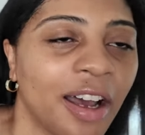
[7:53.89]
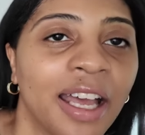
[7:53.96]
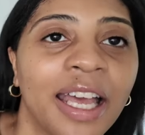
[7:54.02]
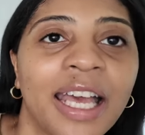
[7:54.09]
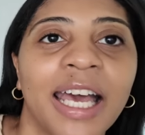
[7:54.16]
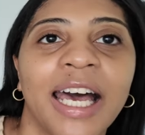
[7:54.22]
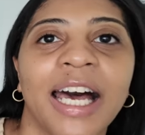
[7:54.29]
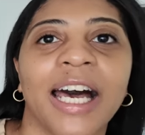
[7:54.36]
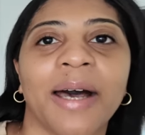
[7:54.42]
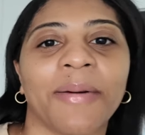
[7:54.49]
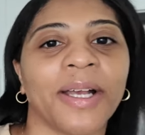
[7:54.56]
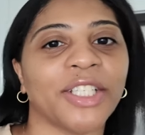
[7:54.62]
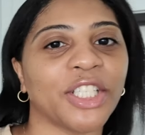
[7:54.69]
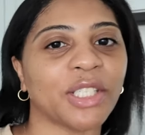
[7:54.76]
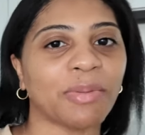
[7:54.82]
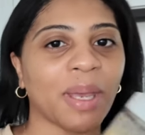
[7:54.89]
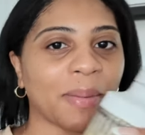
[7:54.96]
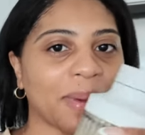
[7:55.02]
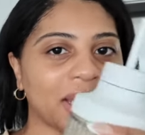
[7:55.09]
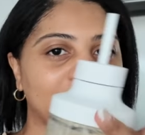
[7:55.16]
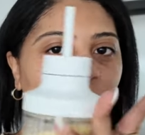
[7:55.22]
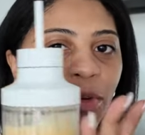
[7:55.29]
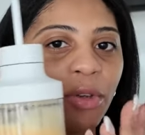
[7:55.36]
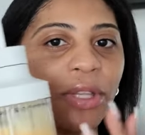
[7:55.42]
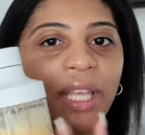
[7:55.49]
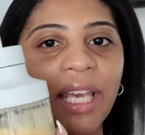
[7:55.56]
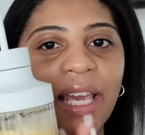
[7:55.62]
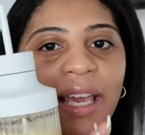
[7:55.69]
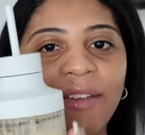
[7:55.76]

Um, I just made my smoothie.